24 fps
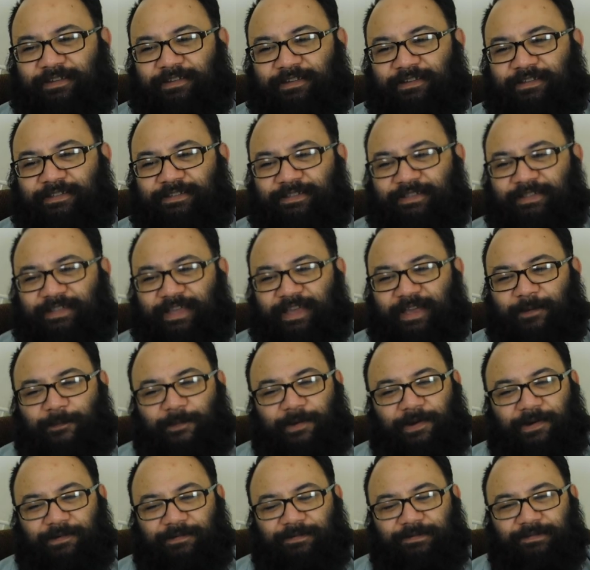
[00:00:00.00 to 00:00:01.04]
And it's like,
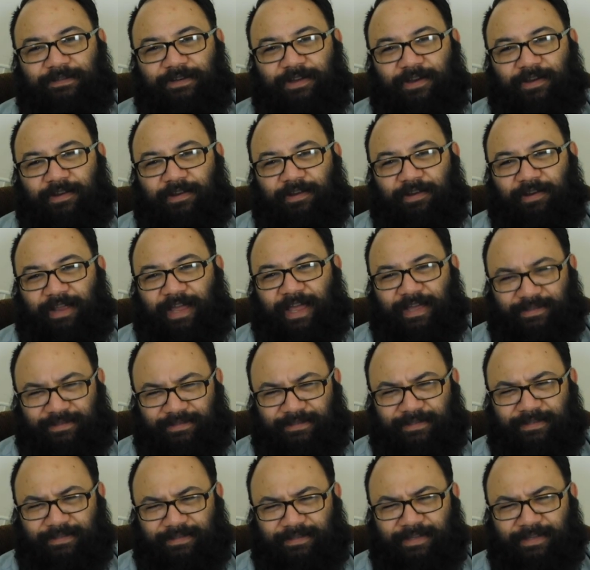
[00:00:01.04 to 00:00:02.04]
well, no, access